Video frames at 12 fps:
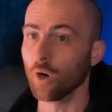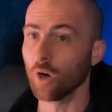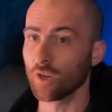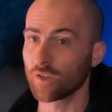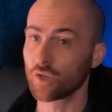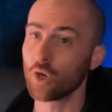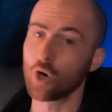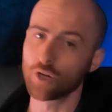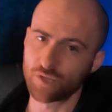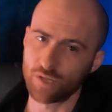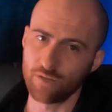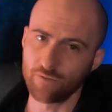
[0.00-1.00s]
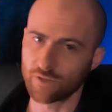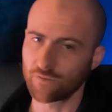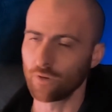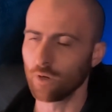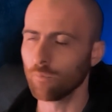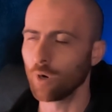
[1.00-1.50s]
oh, it's not a serious
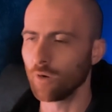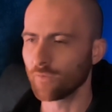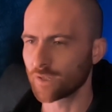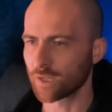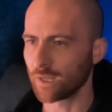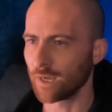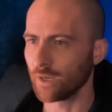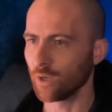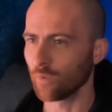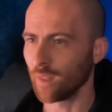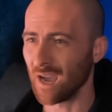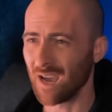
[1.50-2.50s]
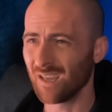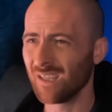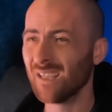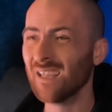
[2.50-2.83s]
film. Obviously, I know that.